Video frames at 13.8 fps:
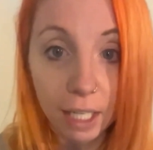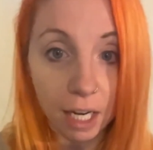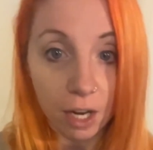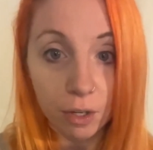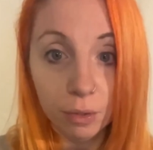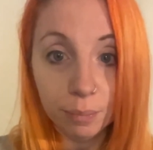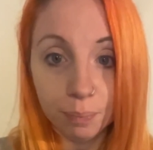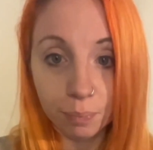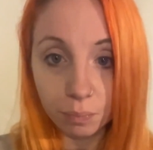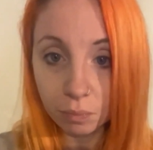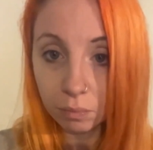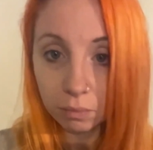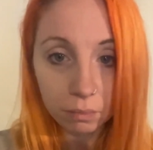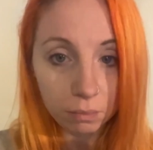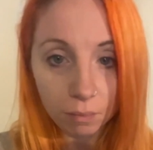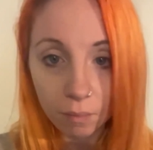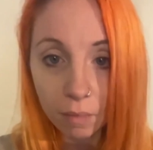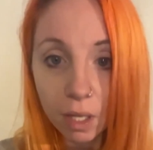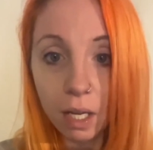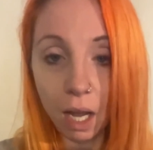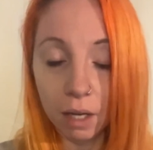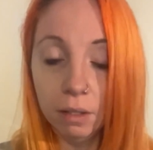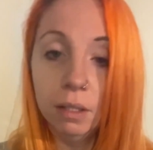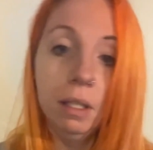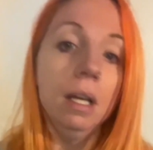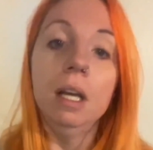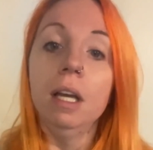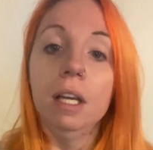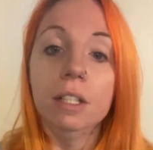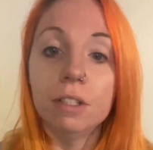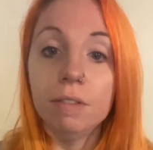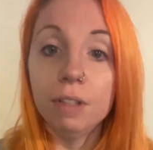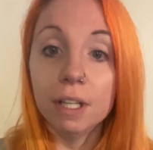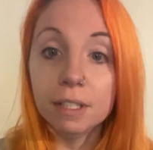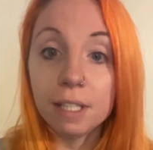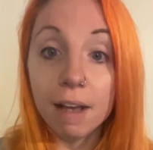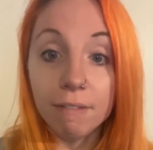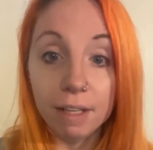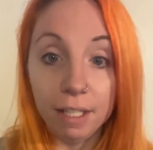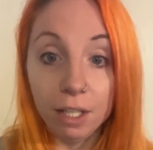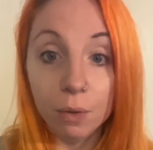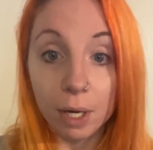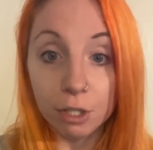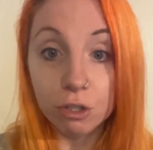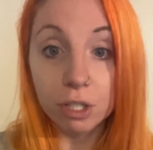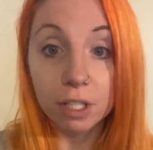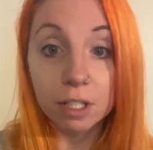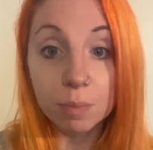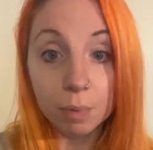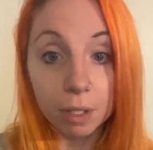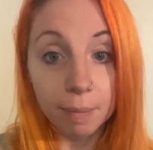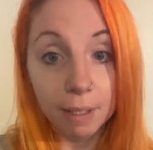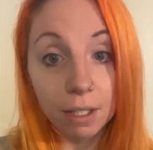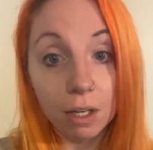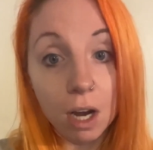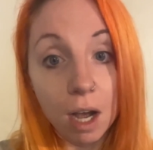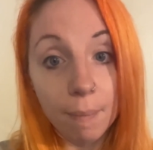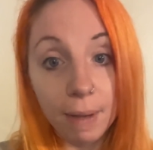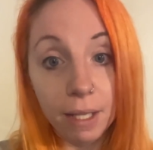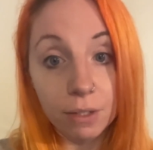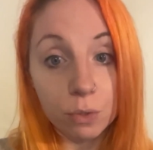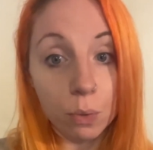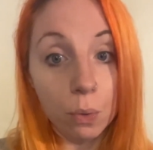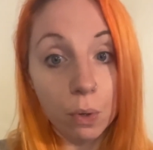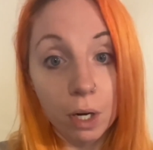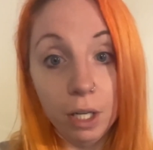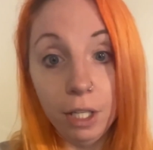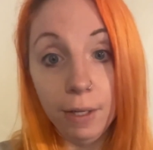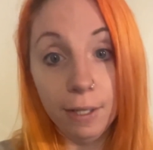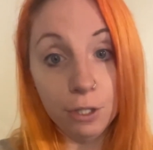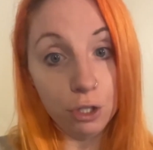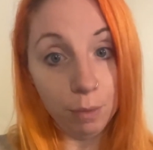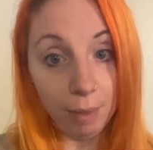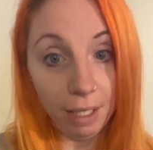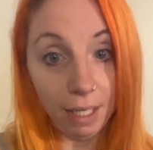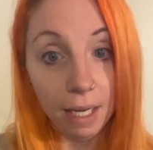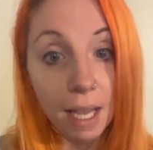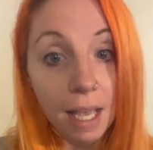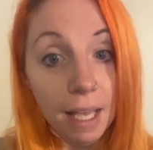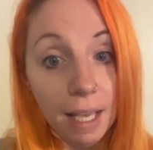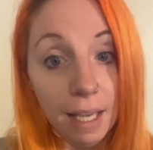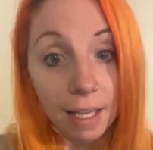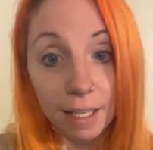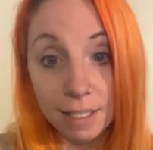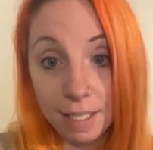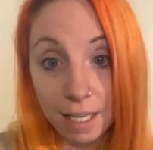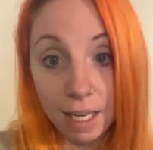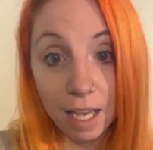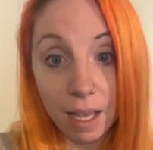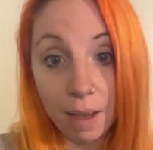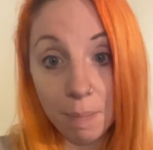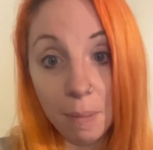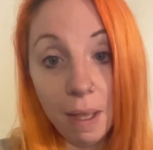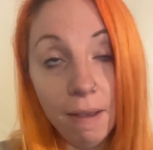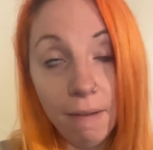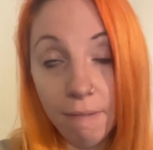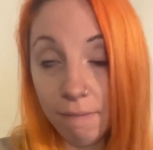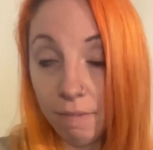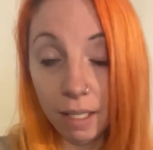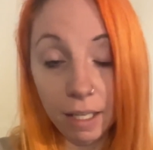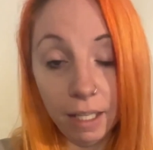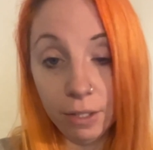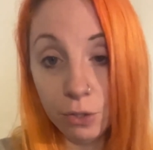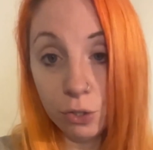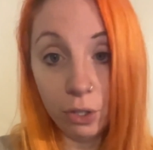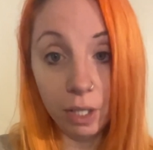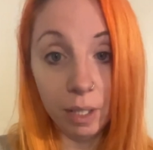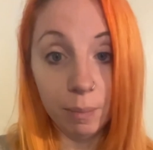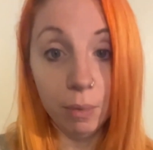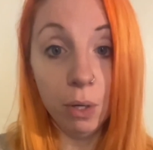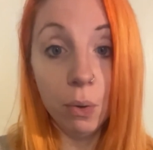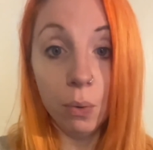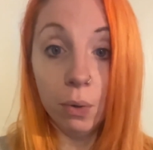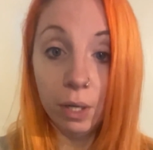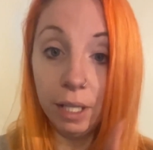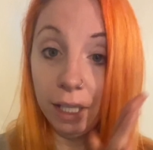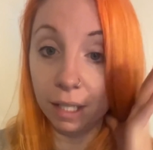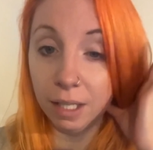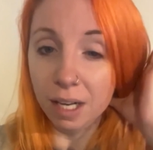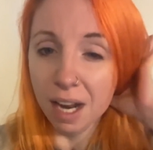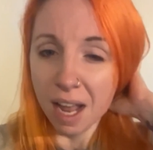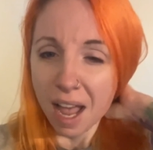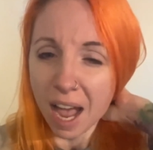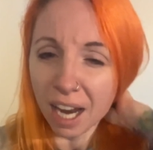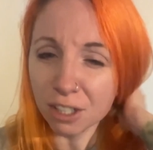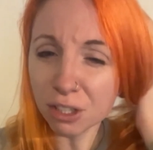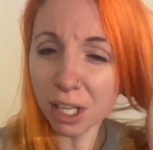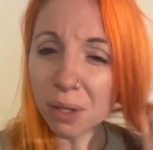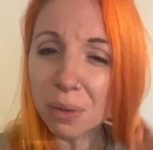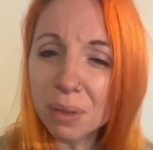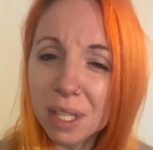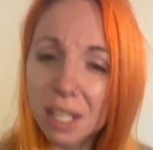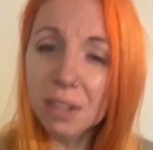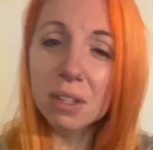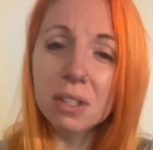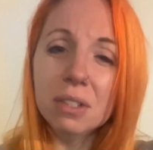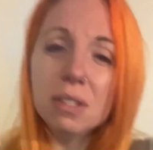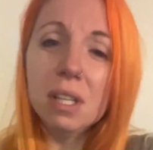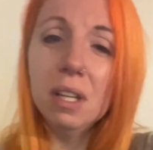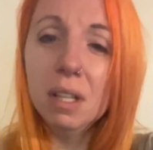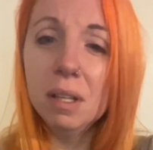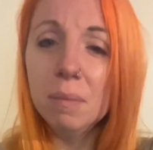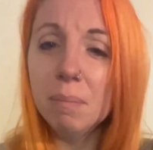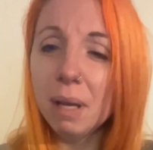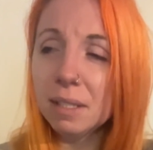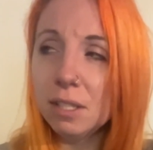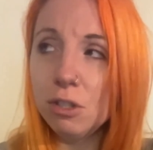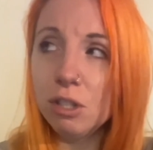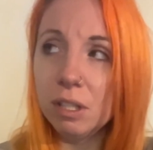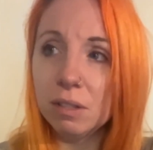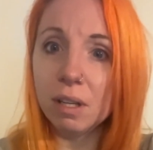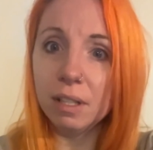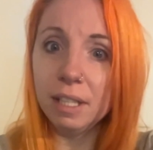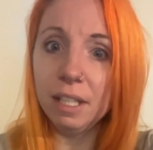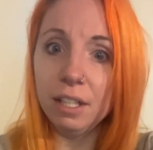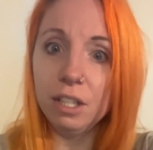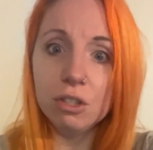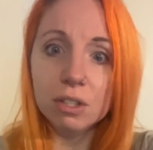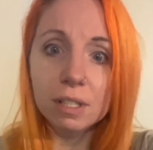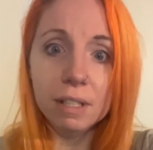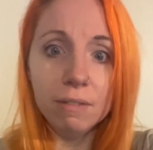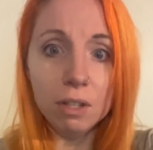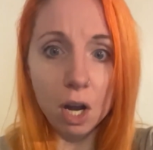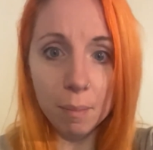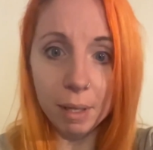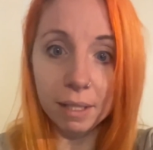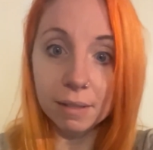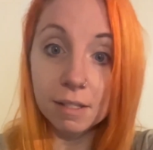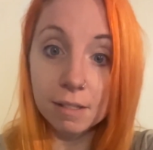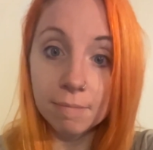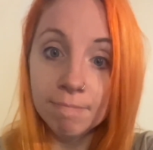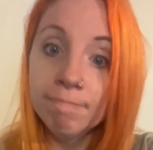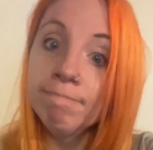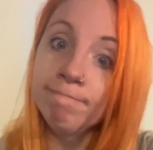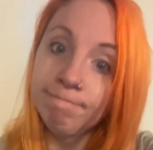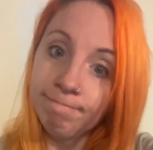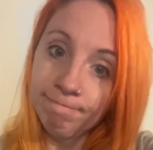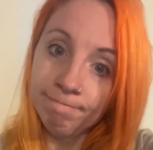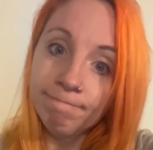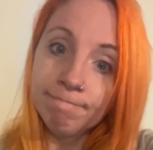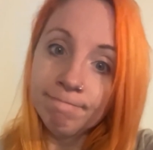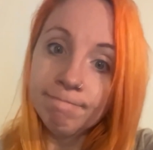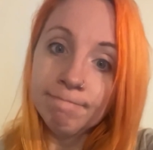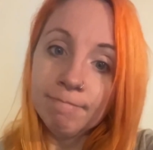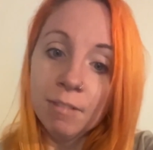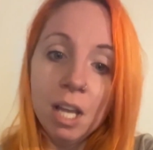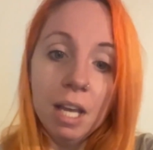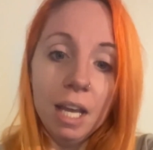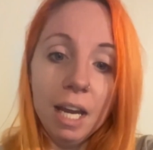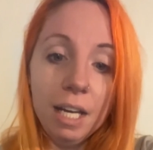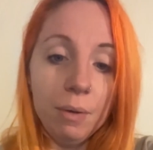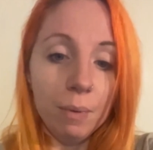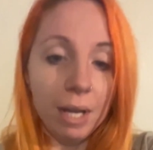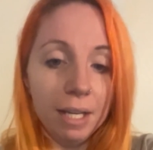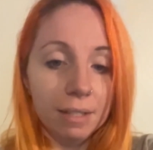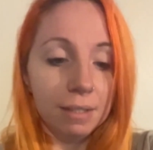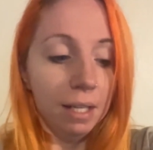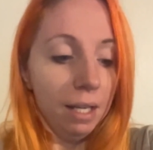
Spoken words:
out. Yeah. So if you guys have any questions, put them in the comments or you can shoot me a DM via Instagram or here. Actually, I don't think there's messages on here. You just leave comments. Anyways,